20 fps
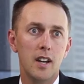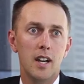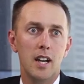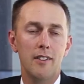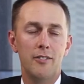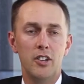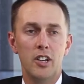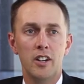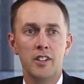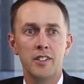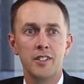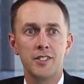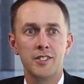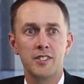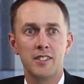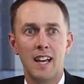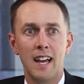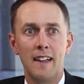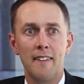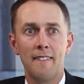If you
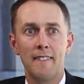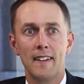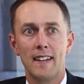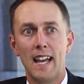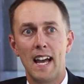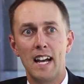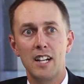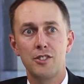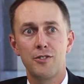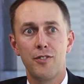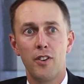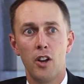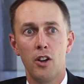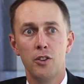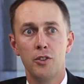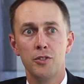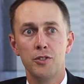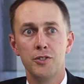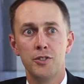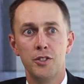understand the cash
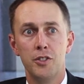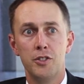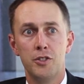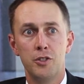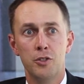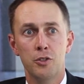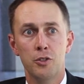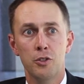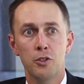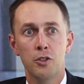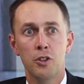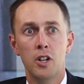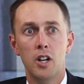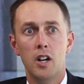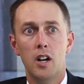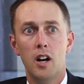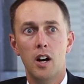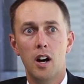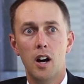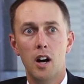flows that you're
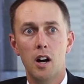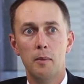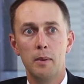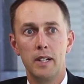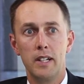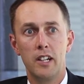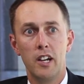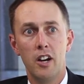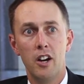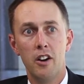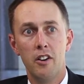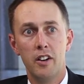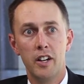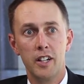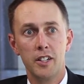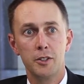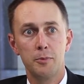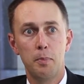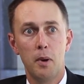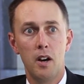incurring
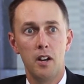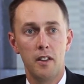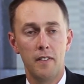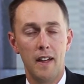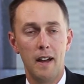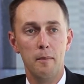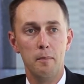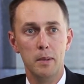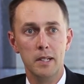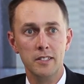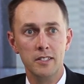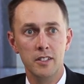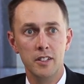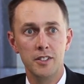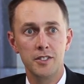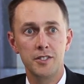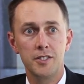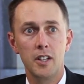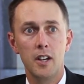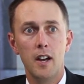as part of that
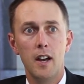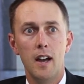business,